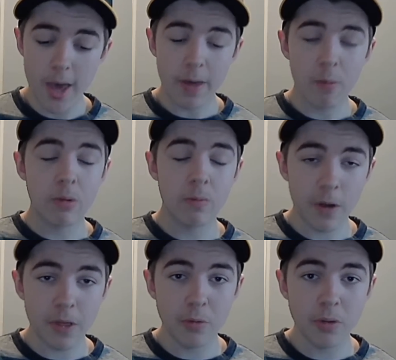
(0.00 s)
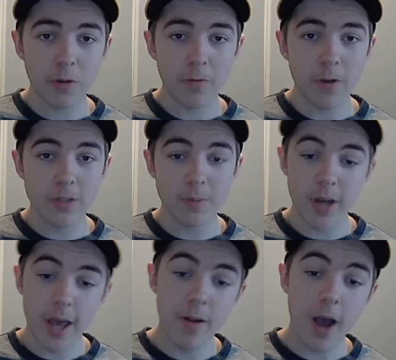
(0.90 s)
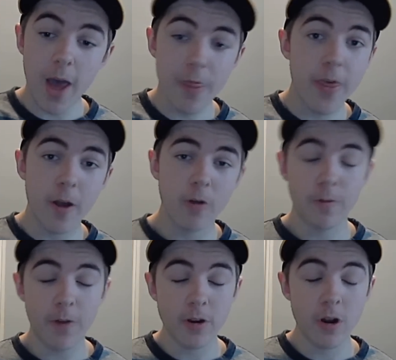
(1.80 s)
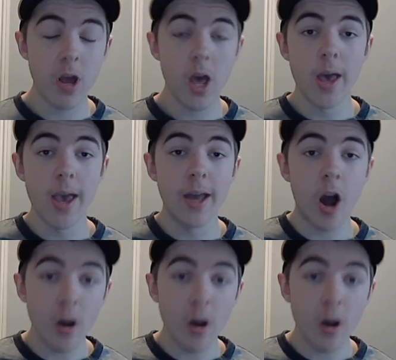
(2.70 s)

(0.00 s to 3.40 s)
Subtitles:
that would have right through the defenseman or defender, and I